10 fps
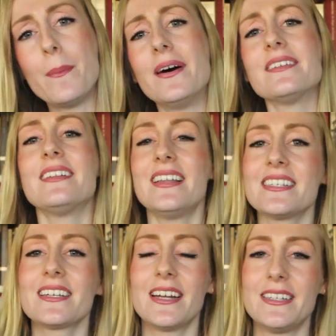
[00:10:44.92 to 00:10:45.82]
But
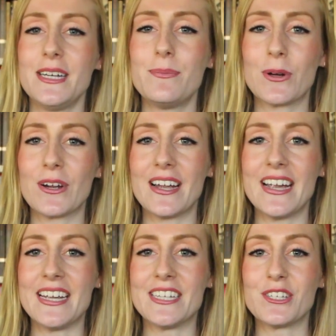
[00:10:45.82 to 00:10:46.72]
let's get deeper
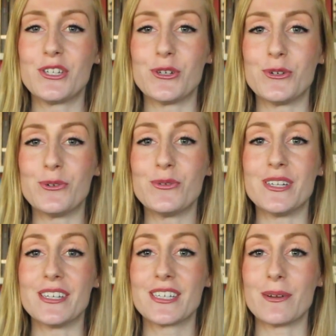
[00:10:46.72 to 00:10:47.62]
into
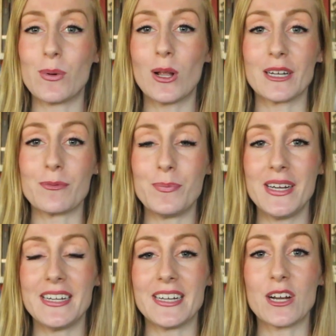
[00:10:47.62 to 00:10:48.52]
the symbolic
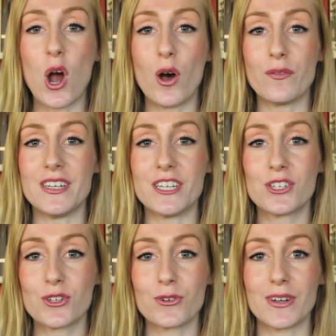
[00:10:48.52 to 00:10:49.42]
meaning of this
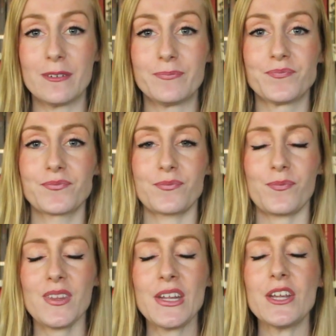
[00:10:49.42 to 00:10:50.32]
story.
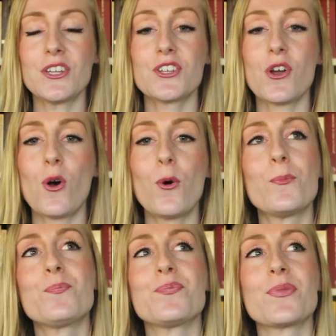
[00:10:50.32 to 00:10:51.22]

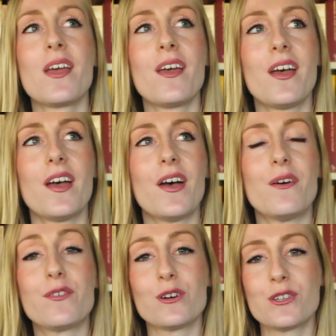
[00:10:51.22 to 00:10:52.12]
So,
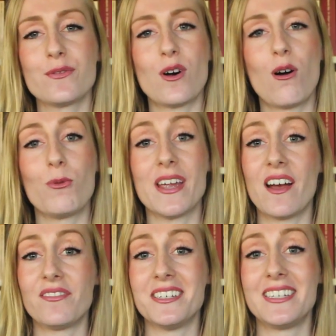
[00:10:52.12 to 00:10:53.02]
first of all, we
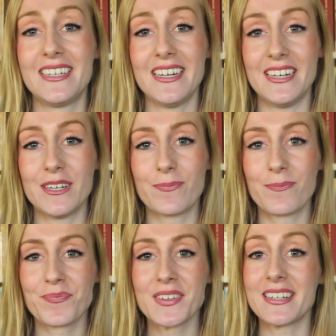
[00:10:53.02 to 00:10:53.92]
have the sea.
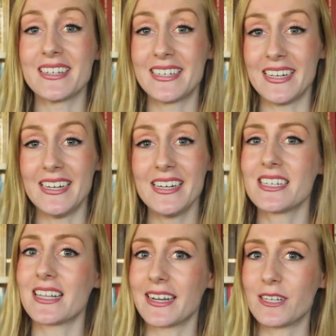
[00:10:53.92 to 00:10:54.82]
The sea
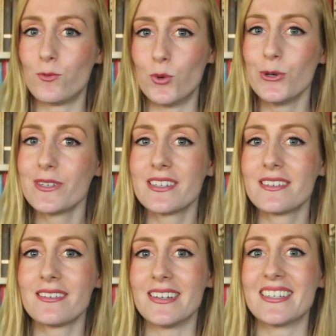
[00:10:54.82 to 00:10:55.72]
is like the
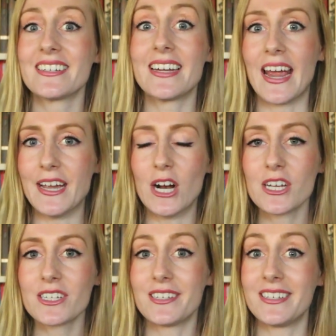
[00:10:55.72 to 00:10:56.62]
woods, it's
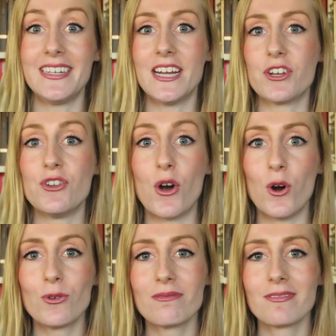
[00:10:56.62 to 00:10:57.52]
chaos, it's the
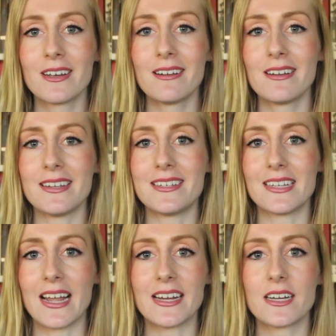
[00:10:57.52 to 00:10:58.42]
unknown, it's
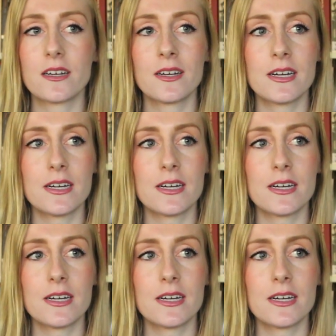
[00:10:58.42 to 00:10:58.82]
like